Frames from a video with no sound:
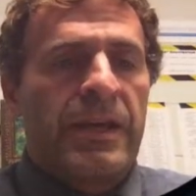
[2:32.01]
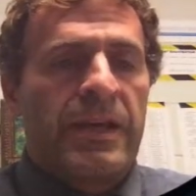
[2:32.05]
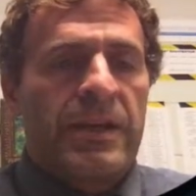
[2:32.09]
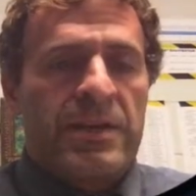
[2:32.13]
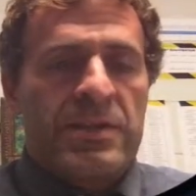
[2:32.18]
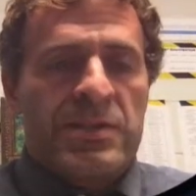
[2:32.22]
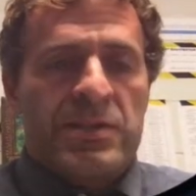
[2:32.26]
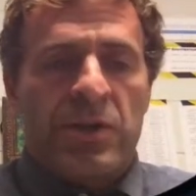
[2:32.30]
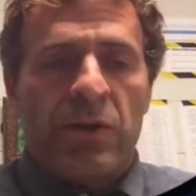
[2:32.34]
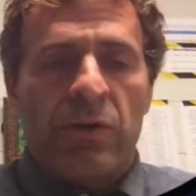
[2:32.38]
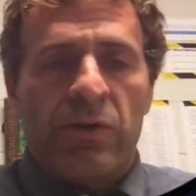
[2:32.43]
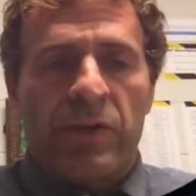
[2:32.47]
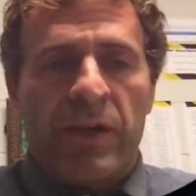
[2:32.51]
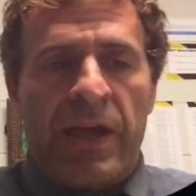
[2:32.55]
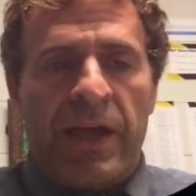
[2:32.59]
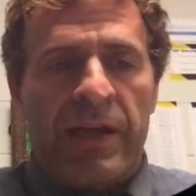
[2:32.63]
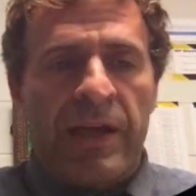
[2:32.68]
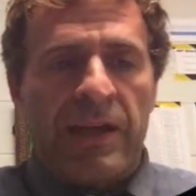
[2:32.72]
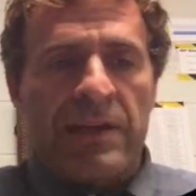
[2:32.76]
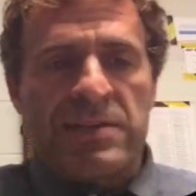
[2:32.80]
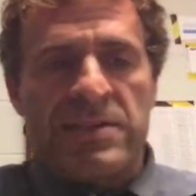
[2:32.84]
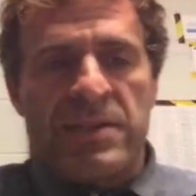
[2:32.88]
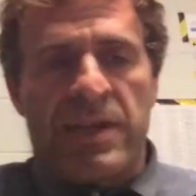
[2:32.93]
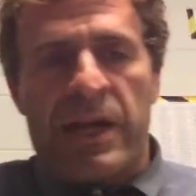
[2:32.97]
So like
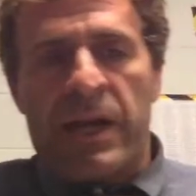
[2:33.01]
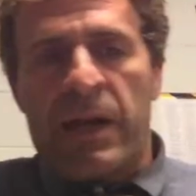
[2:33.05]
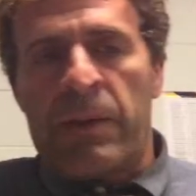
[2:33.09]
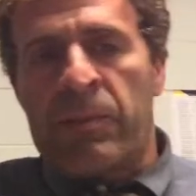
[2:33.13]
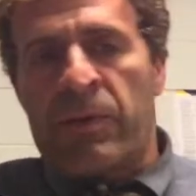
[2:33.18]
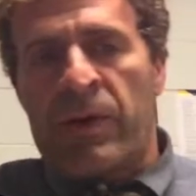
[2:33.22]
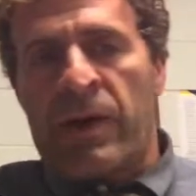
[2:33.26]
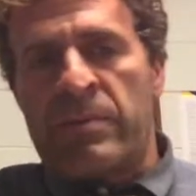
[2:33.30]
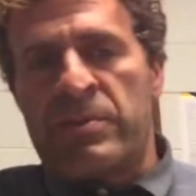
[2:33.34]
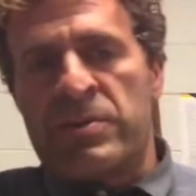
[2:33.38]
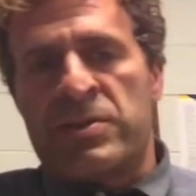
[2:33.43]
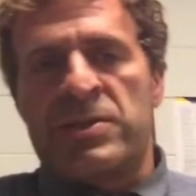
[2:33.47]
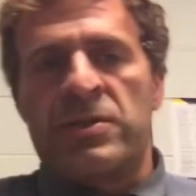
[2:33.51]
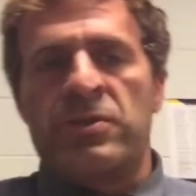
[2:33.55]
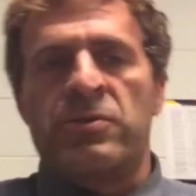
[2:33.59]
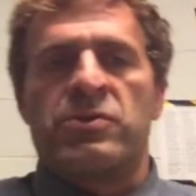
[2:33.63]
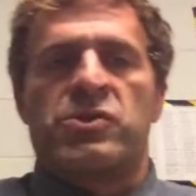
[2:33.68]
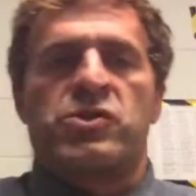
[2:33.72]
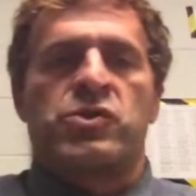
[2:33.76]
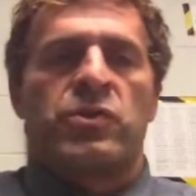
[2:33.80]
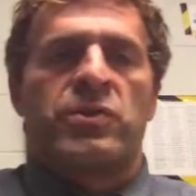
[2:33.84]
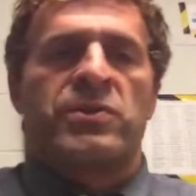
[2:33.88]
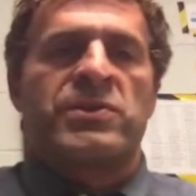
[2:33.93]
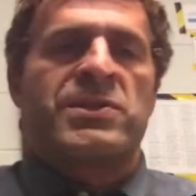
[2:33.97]
I said, I promised you
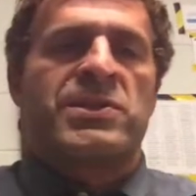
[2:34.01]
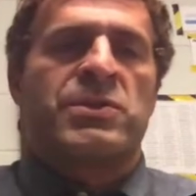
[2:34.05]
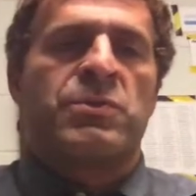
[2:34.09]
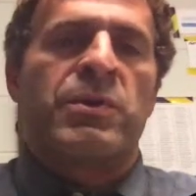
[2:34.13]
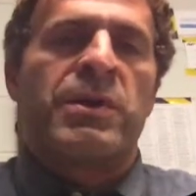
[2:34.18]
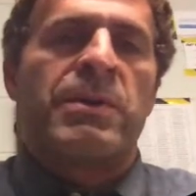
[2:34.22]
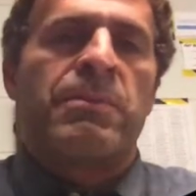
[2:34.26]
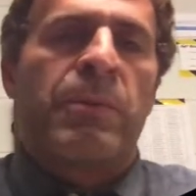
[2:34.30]
short and sweet,